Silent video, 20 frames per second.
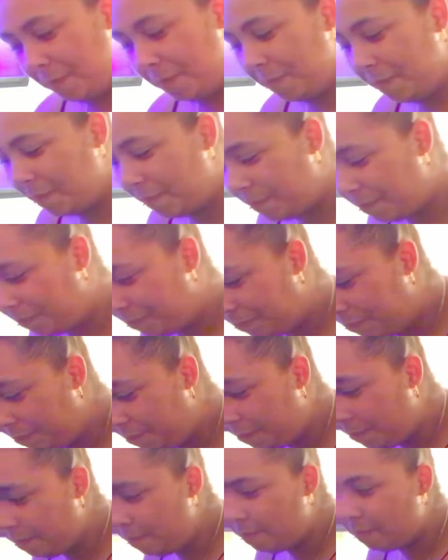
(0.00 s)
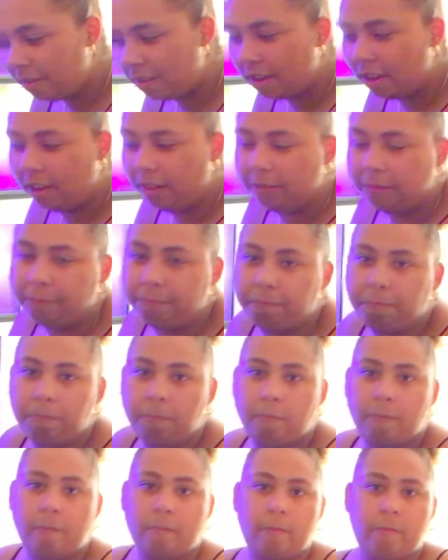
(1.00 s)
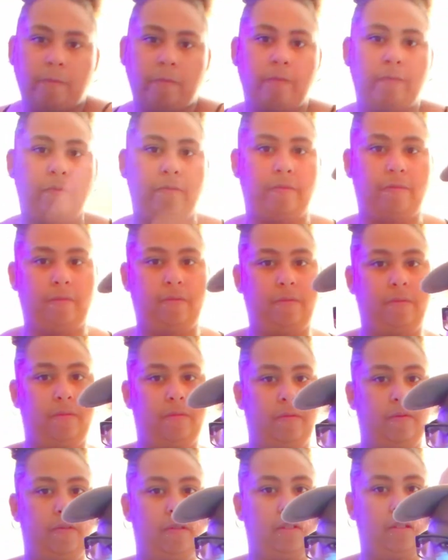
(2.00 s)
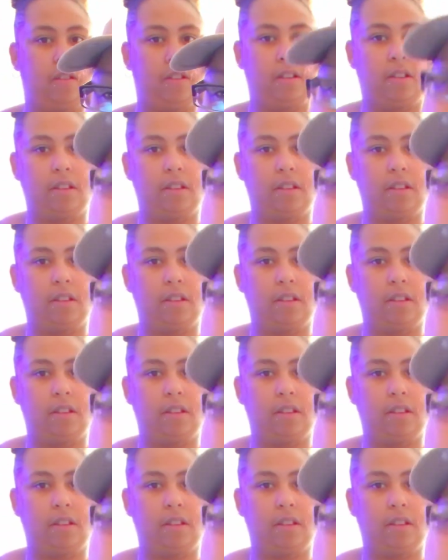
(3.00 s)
The person shown says nothing.